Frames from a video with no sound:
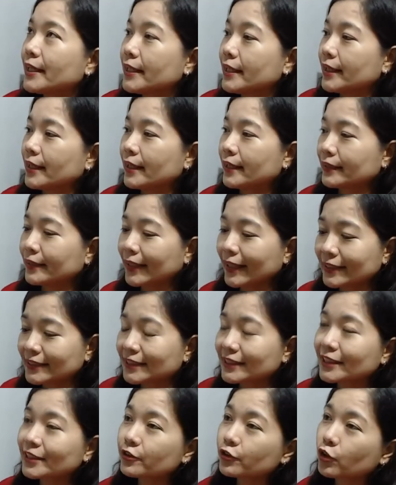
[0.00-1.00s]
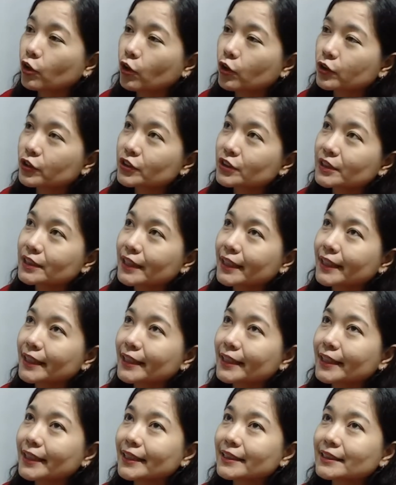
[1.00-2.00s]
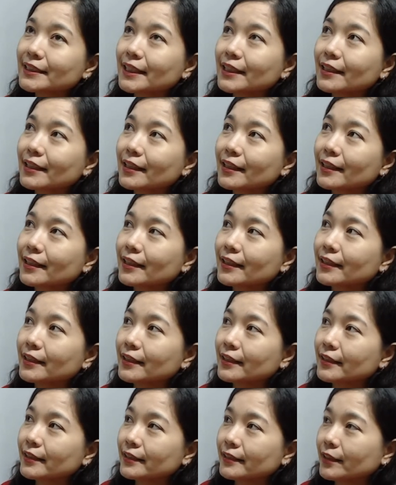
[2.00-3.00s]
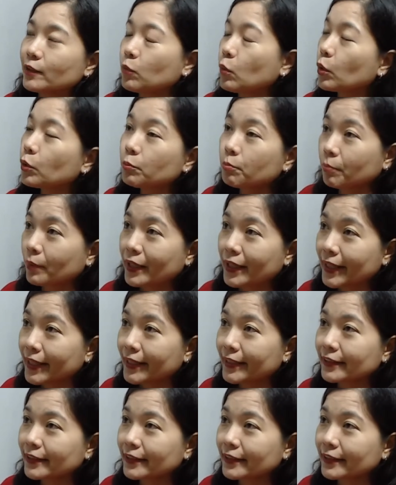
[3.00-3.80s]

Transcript: uh, tested dogs na hindi sila, they won't bite